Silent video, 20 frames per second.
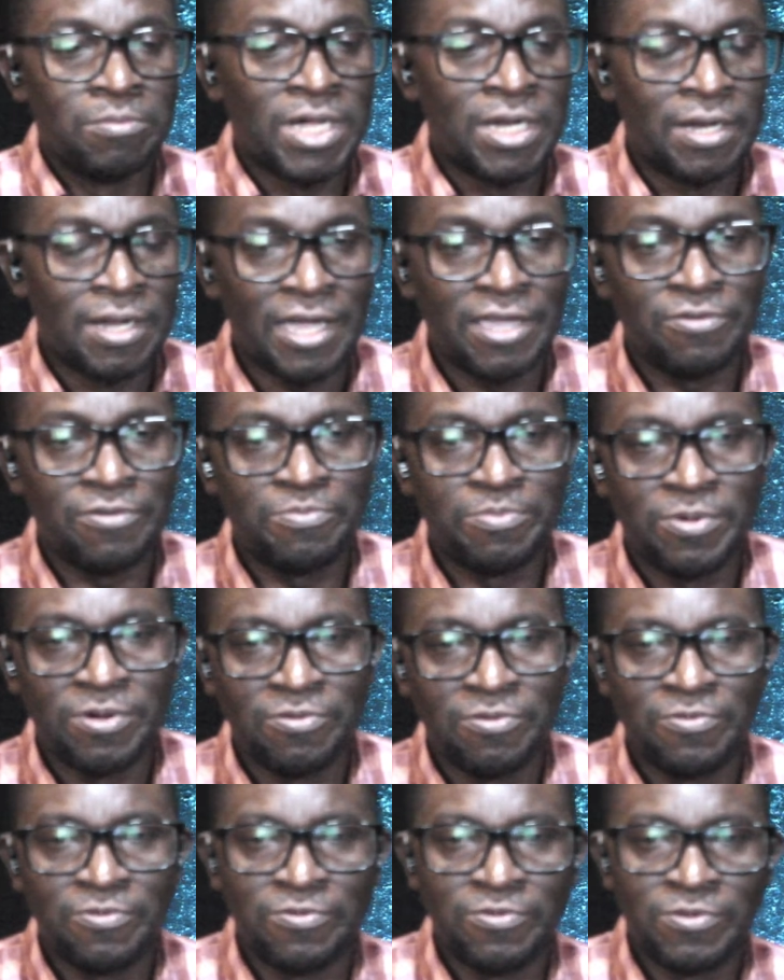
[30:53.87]
my live
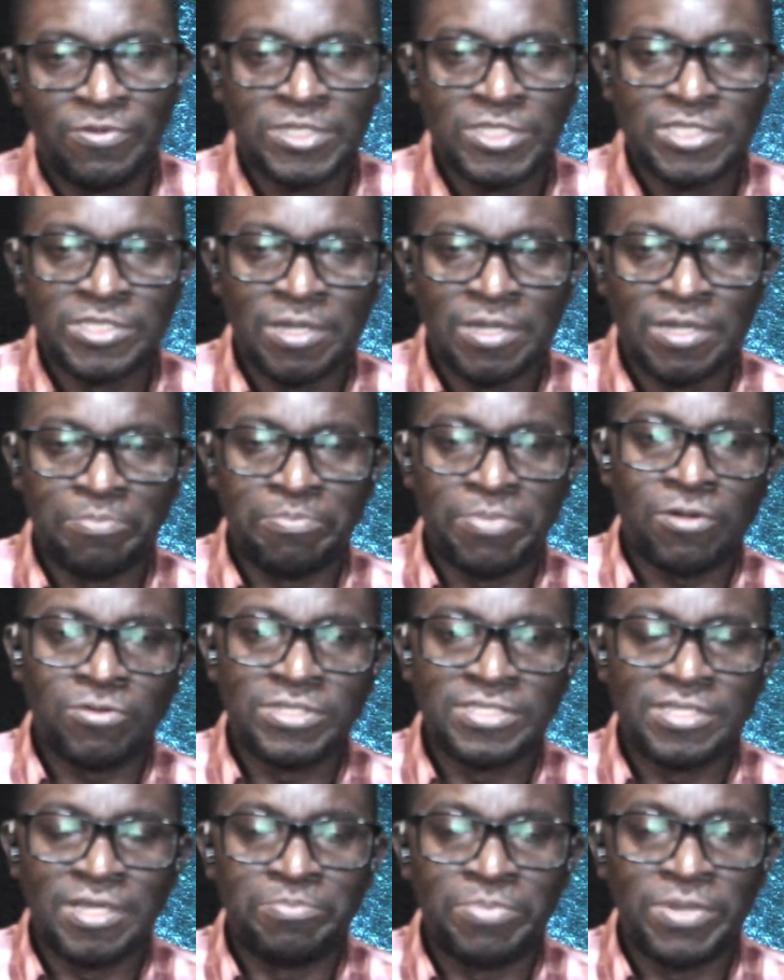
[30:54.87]
Step
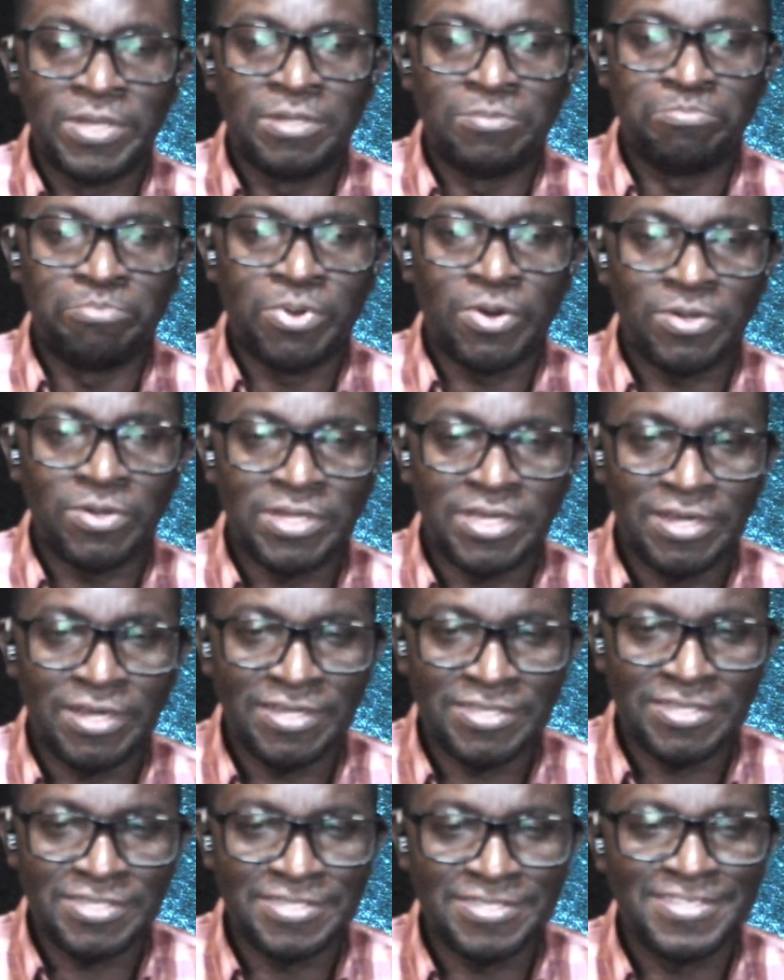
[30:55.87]
Out, Step In
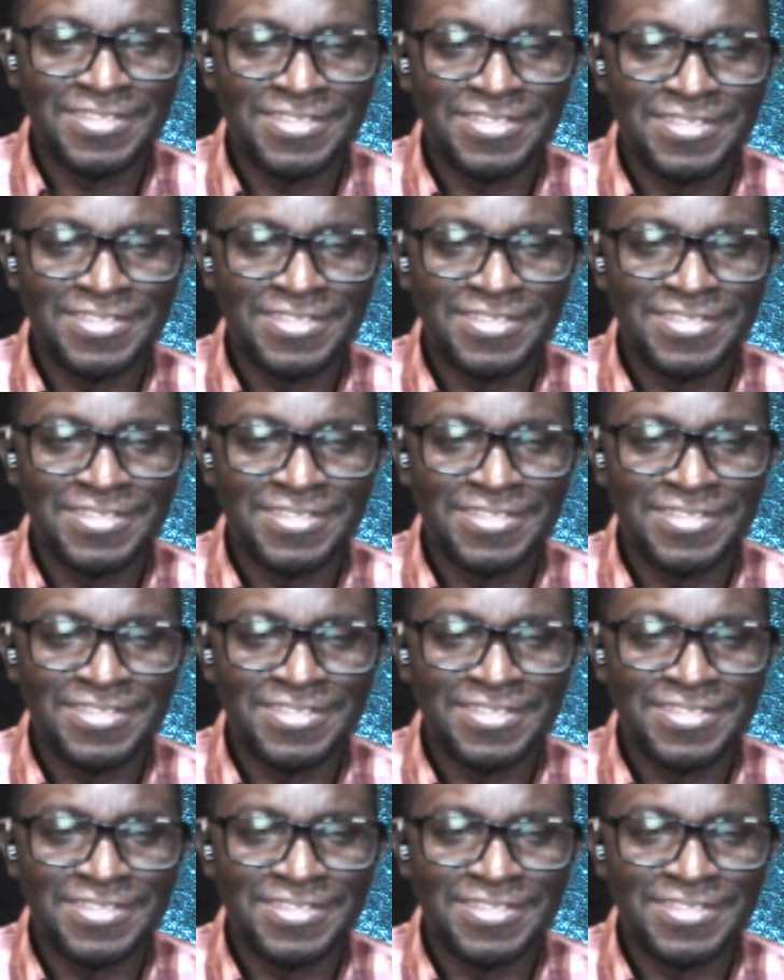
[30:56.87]
podcast.